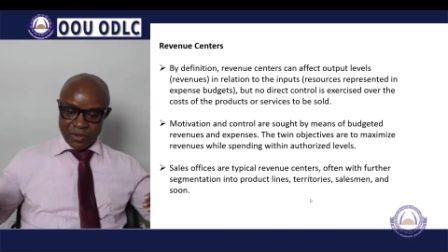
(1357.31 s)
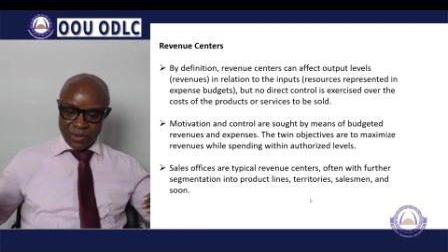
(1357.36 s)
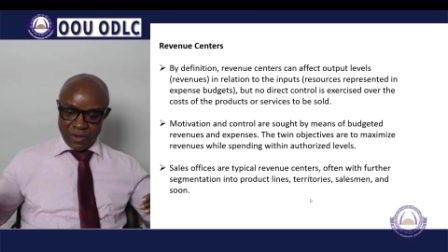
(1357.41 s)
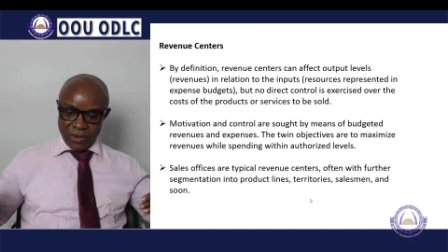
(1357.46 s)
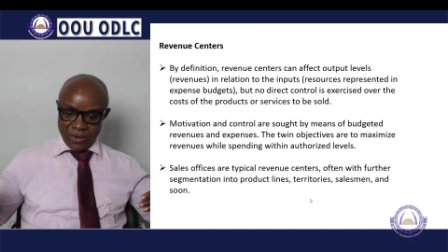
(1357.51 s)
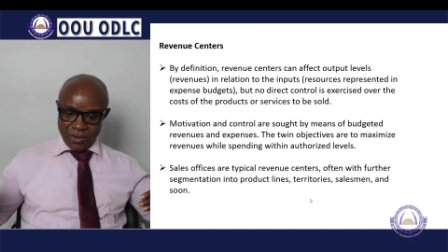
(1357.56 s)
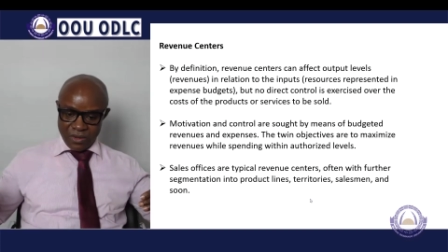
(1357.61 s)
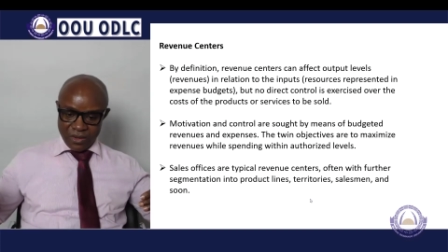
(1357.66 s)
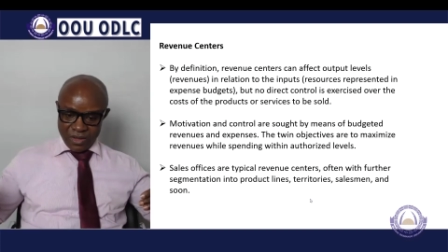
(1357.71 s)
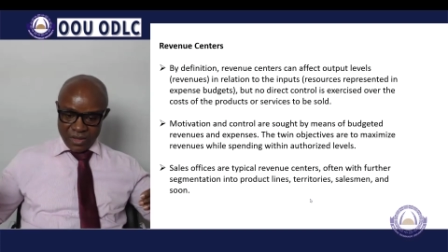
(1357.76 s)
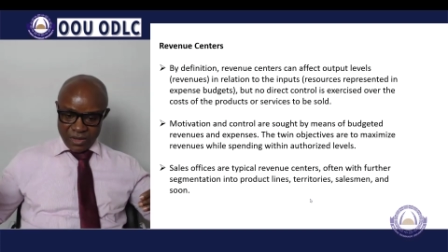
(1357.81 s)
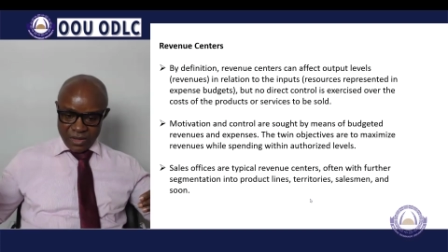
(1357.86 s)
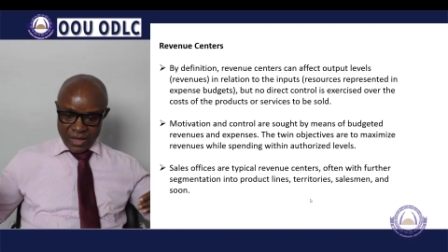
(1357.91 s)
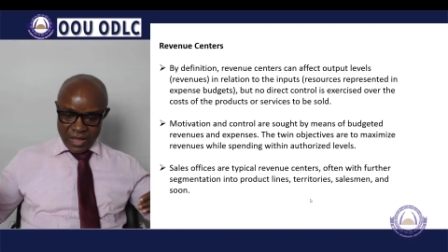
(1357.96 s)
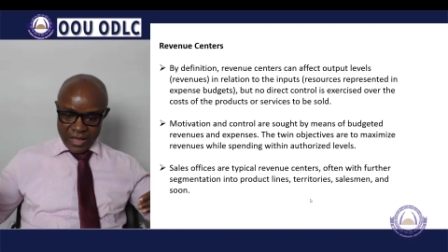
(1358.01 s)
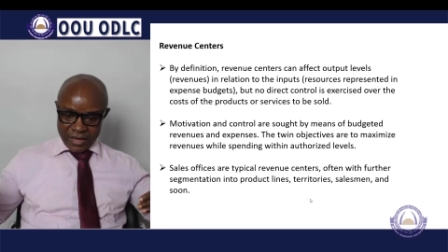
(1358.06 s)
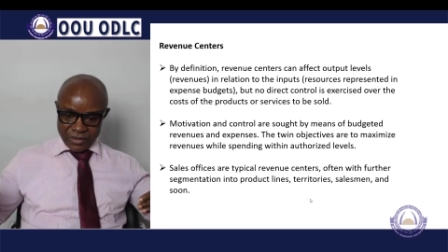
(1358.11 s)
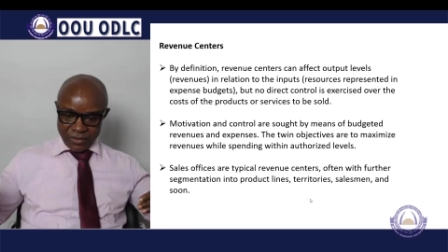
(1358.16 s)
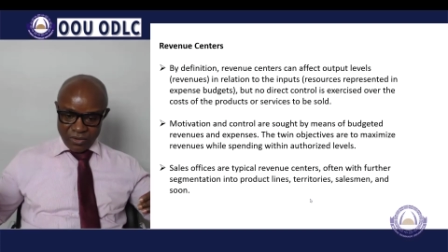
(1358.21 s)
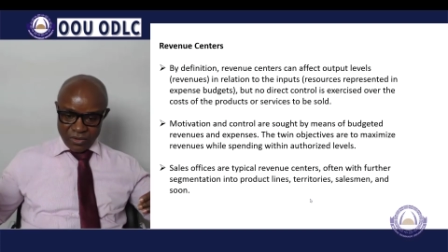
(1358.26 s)
or
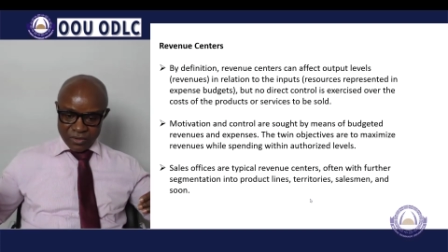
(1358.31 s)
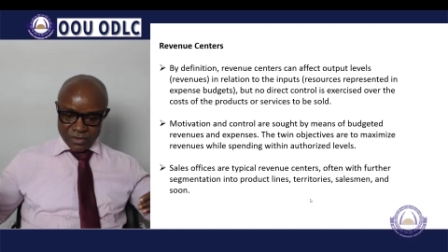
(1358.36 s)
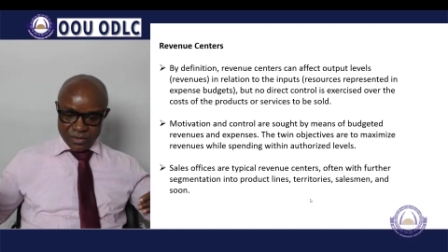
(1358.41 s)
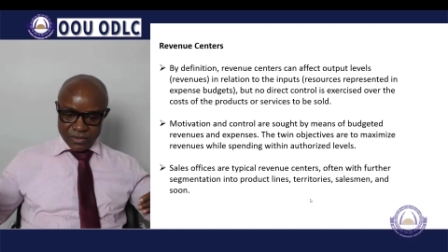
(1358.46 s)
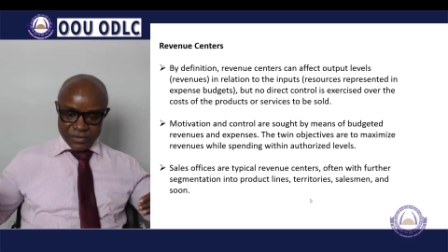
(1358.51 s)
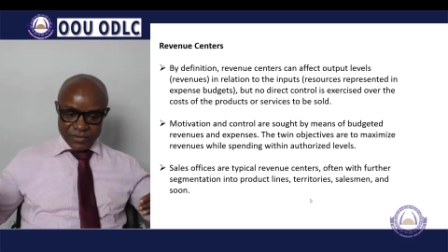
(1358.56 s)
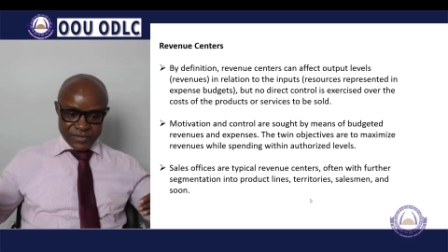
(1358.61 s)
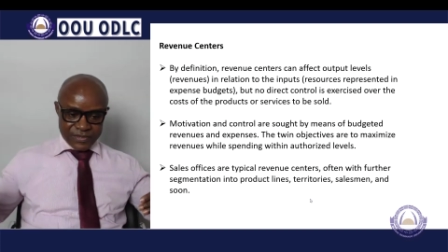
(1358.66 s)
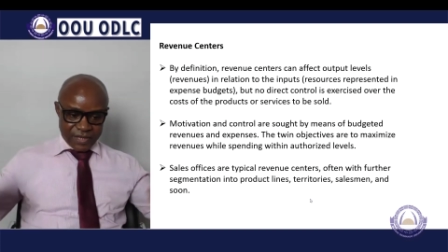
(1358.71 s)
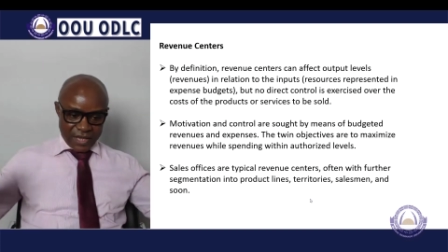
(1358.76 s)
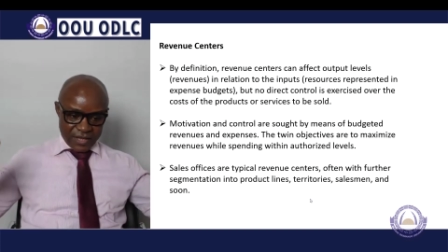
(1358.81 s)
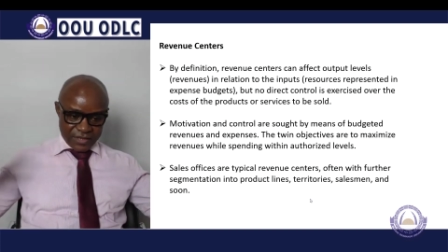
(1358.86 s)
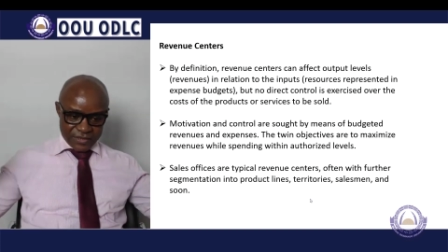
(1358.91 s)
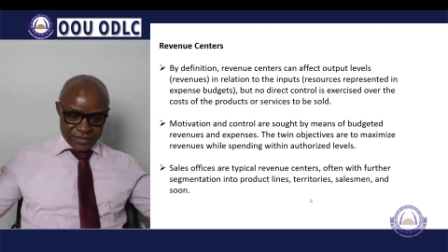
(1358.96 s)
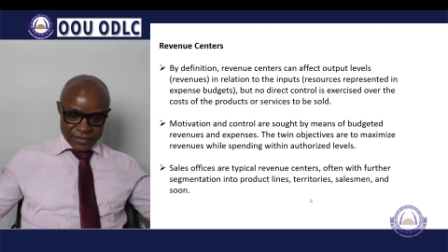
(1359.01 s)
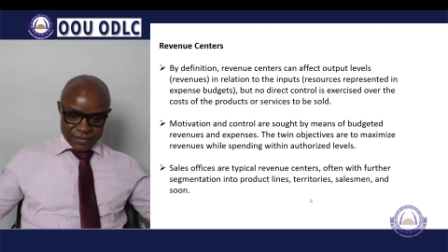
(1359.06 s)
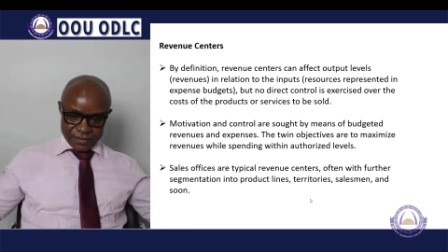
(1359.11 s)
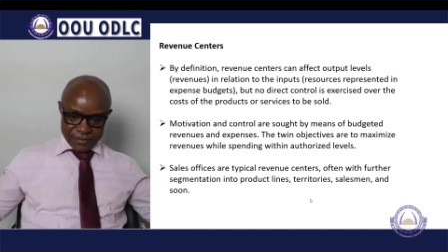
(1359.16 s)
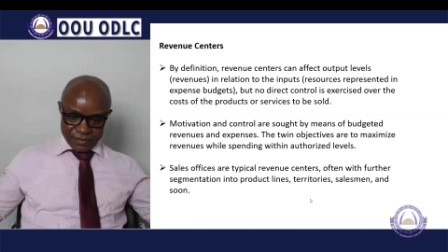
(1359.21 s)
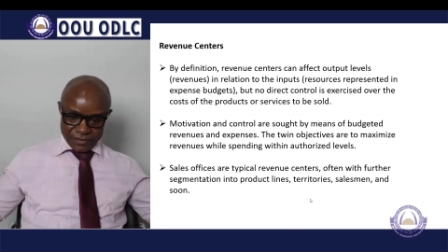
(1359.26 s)
along
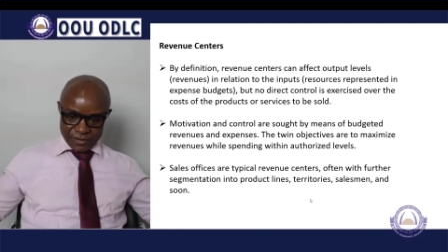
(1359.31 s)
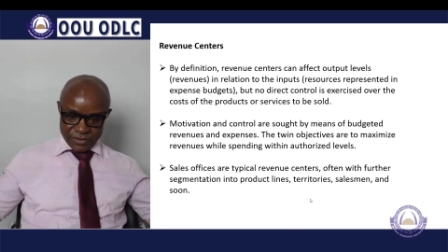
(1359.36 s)
sales,